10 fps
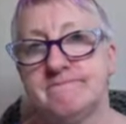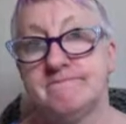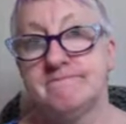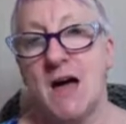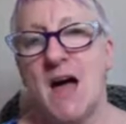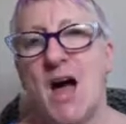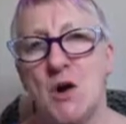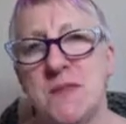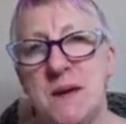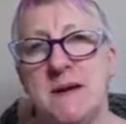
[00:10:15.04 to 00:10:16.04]
I hope
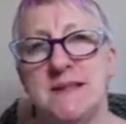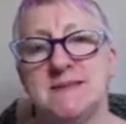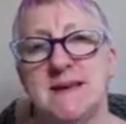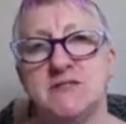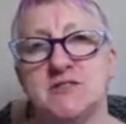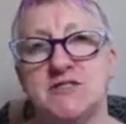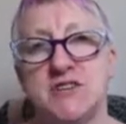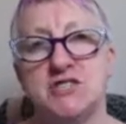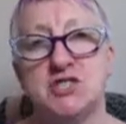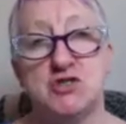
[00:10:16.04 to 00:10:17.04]
that made sense, because I
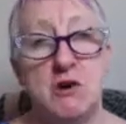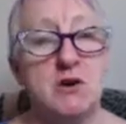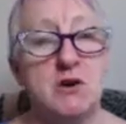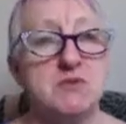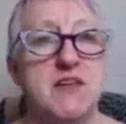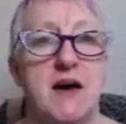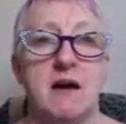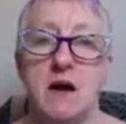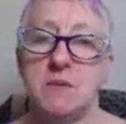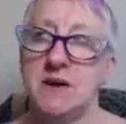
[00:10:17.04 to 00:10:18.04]
struggled there. And I
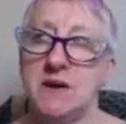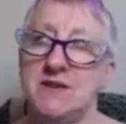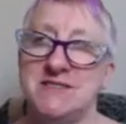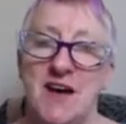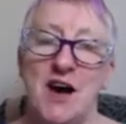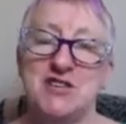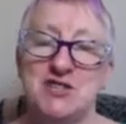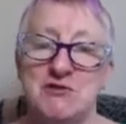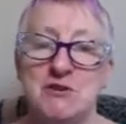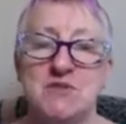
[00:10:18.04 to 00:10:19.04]
hope you know, I
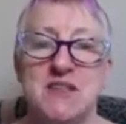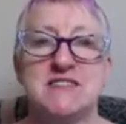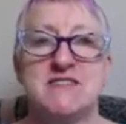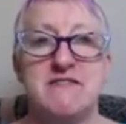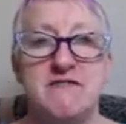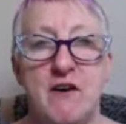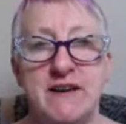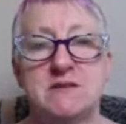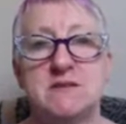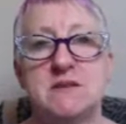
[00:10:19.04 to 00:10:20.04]
struggled there to
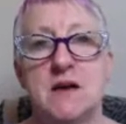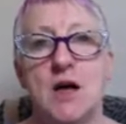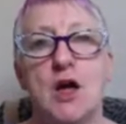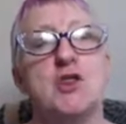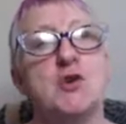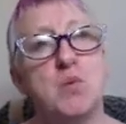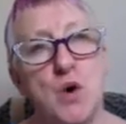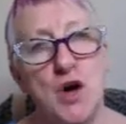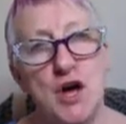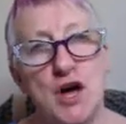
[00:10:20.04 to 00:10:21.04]
find the
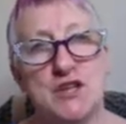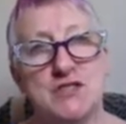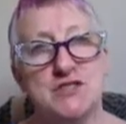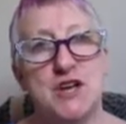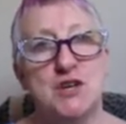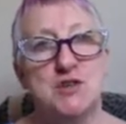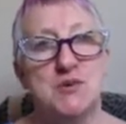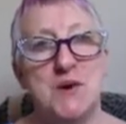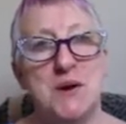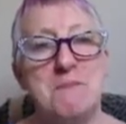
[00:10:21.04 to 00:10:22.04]
words to
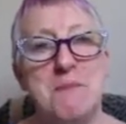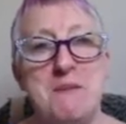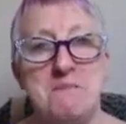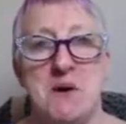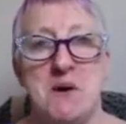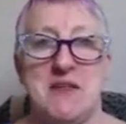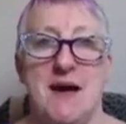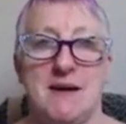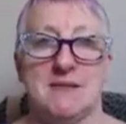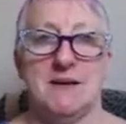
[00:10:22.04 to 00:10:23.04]
what I meant by
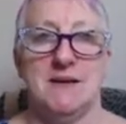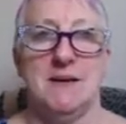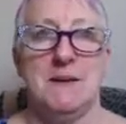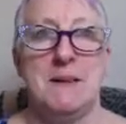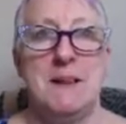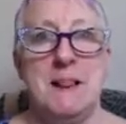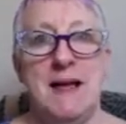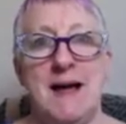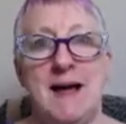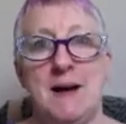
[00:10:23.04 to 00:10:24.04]
that.
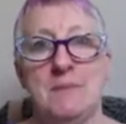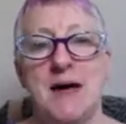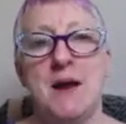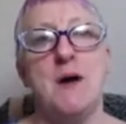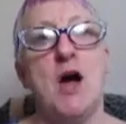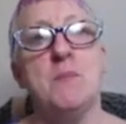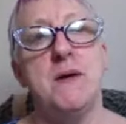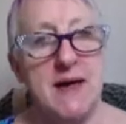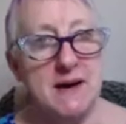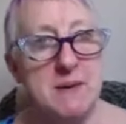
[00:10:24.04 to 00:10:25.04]
And I'm hoping
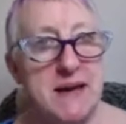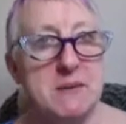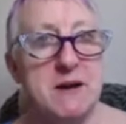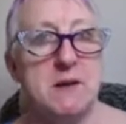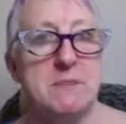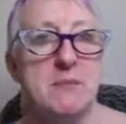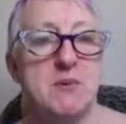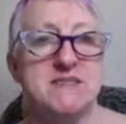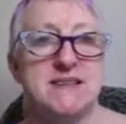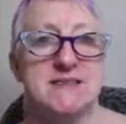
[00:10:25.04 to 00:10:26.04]
that'll make a little bit more
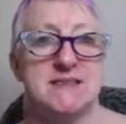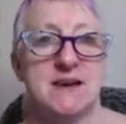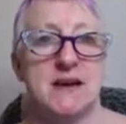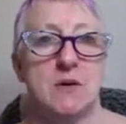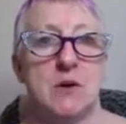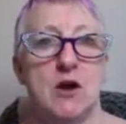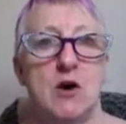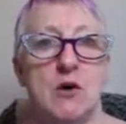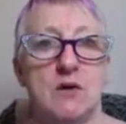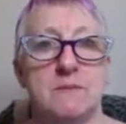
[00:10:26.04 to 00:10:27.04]
sense as I go along.